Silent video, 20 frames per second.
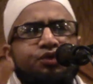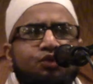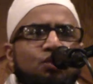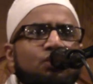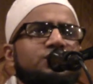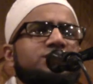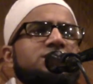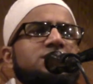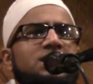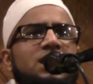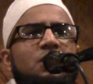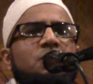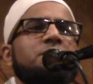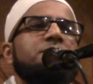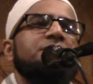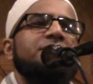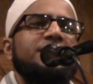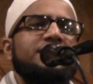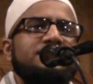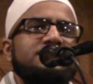thoughts in
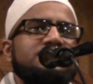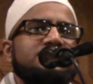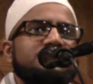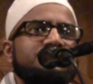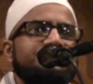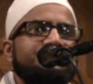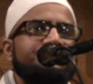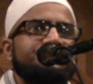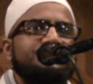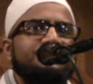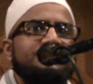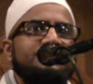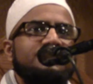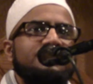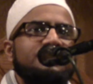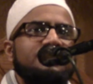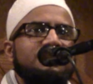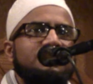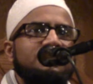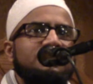our brains.
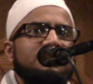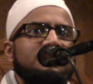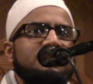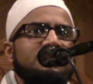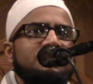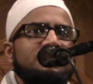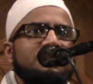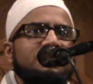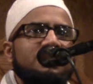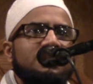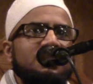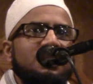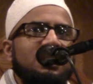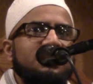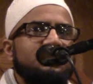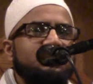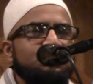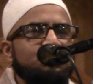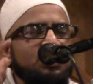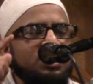
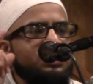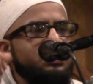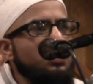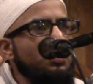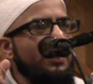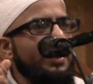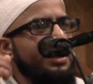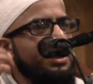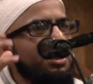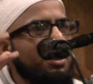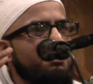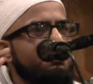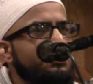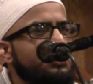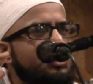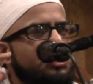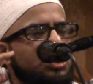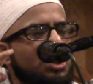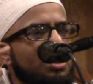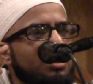As soon as we wake
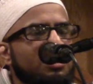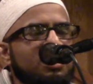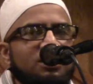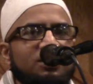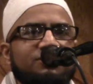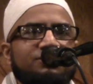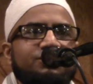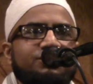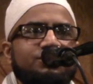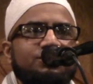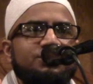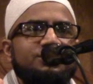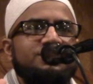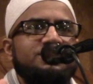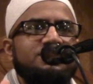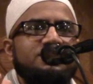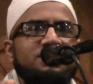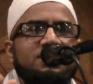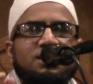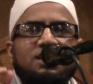up, jungle of
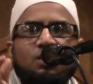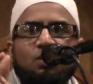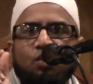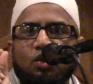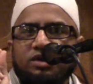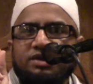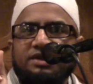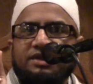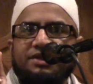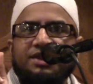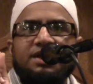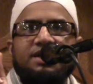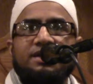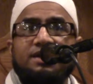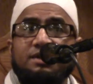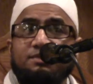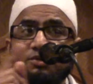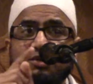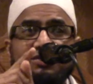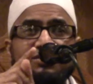thoughts. What
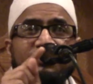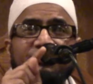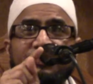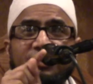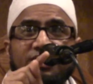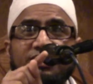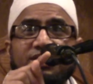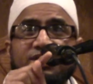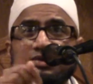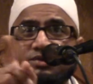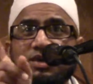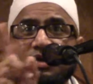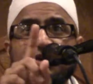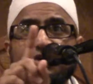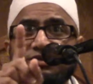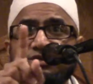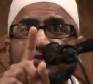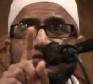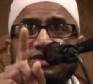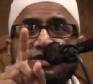Zikr? I'm going to Fikr as well. I
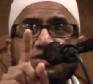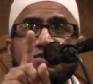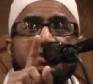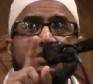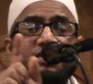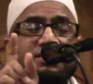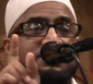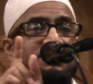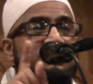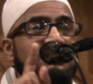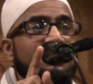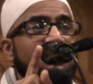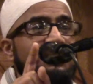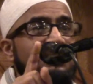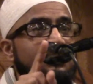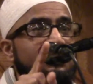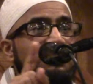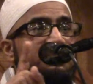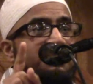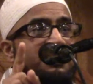need to finish because I
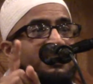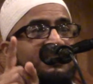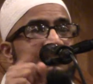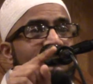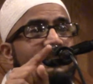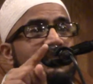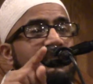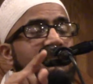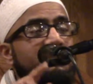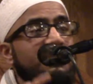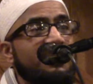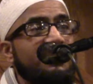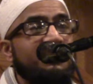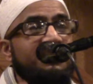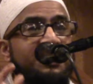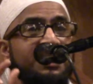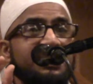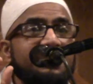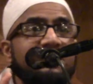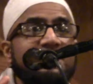want to talk about the Fikr part.
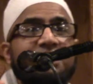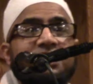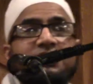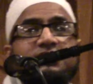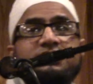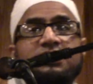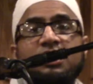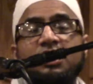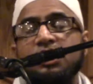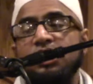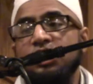Zikr is